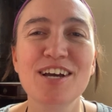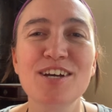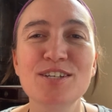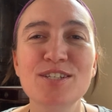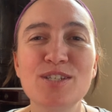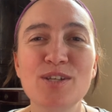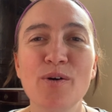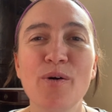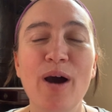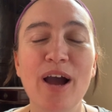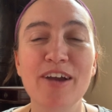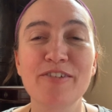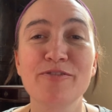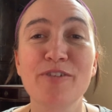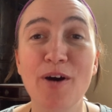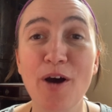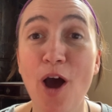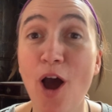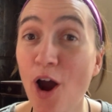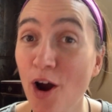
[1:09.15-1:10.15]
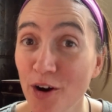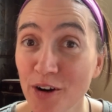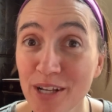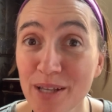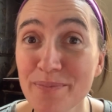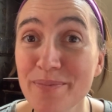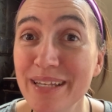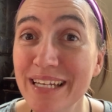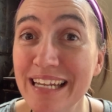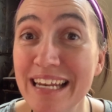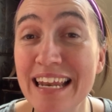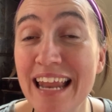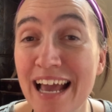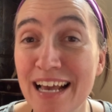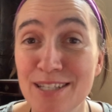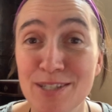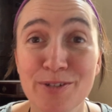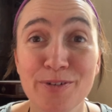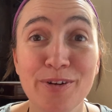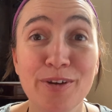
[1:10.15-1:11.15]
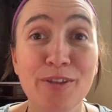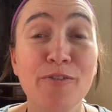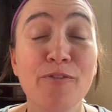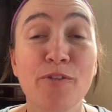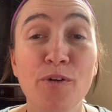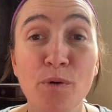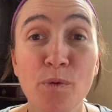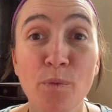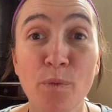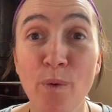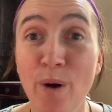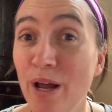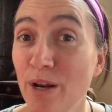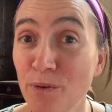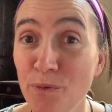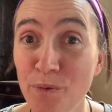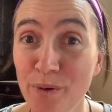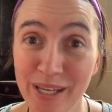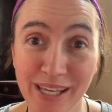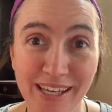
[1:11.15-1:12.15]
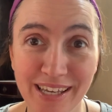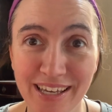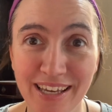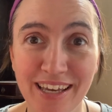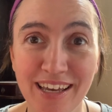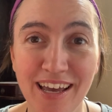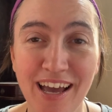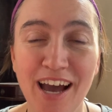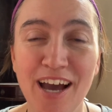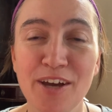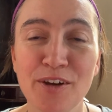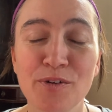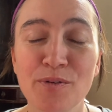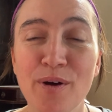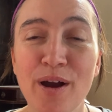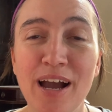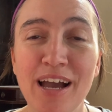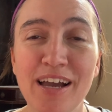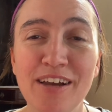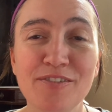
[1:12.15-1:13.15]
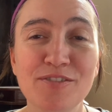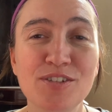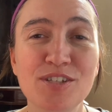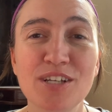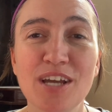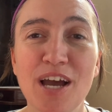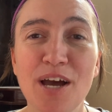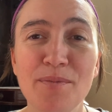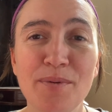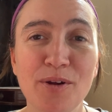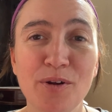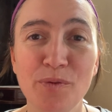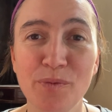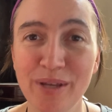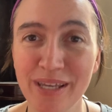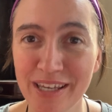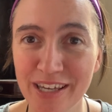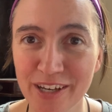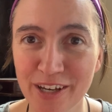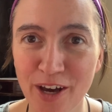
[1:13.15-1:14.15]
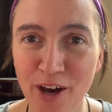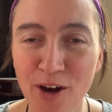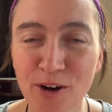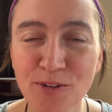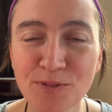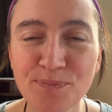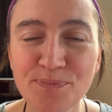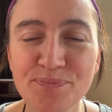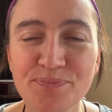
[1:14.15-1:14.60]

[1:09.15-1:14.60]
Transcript: So I've already been in Nazareth for 1 week. I arrived about a week ago.